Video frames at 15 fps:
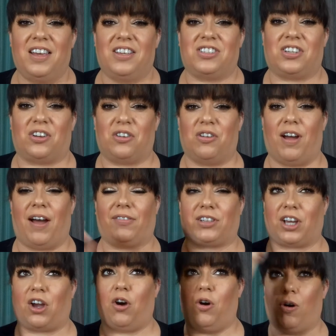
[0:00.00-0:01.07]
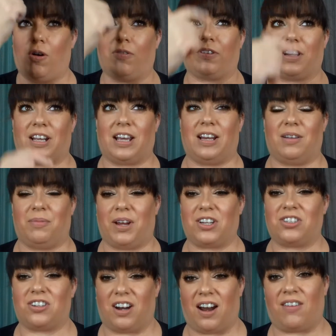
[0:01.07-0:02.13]
So you have to go over it again to make
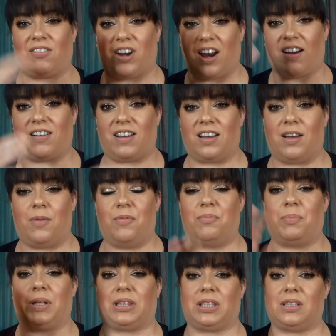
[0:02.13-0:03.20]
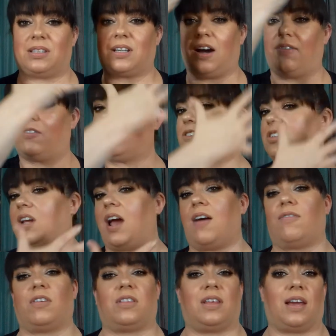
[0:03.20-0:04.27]
sure every area, but this covers
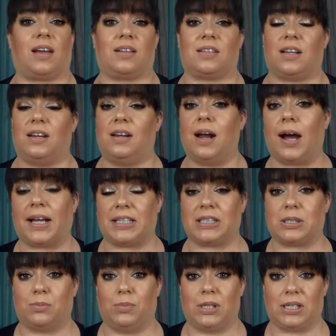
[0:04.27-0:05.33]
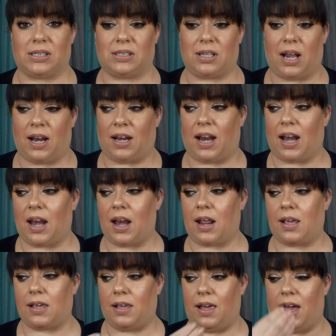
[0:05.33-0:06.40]
everything. It's a nice mist, and it
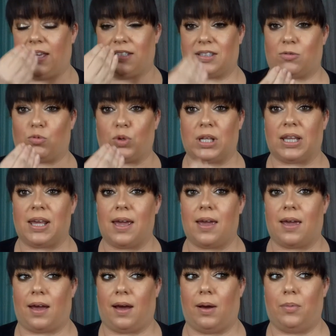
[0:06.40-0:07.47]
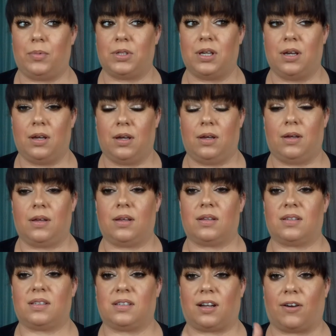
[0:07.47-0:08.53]
has really kept
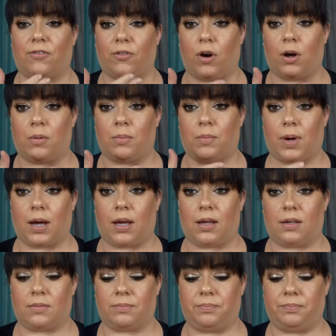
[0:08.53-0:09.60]
stuff on my